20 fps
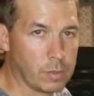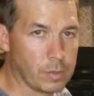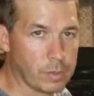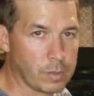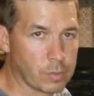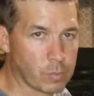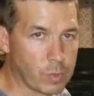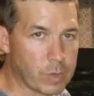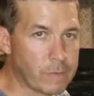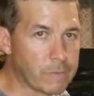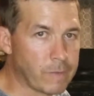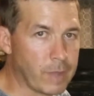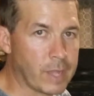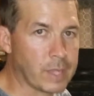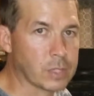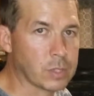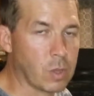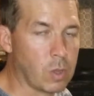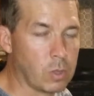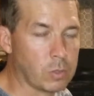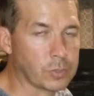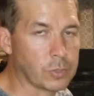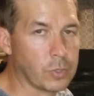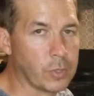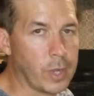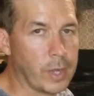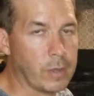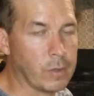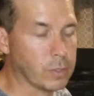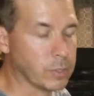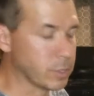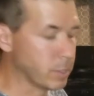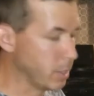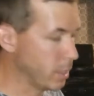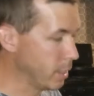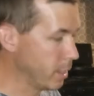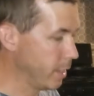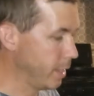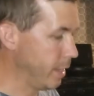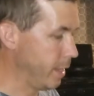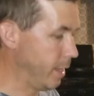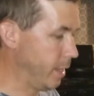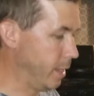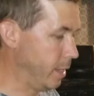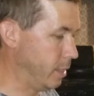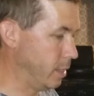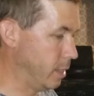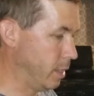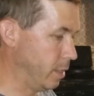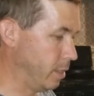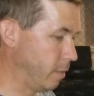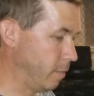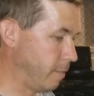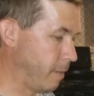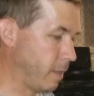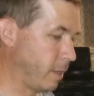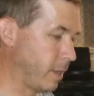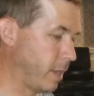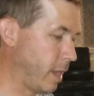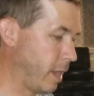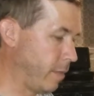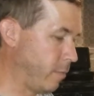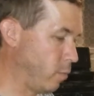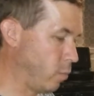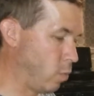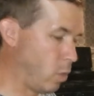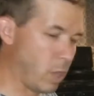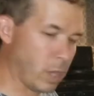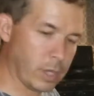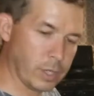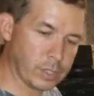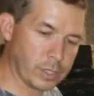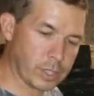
three phase alternators and uh, they're fairly high wattage.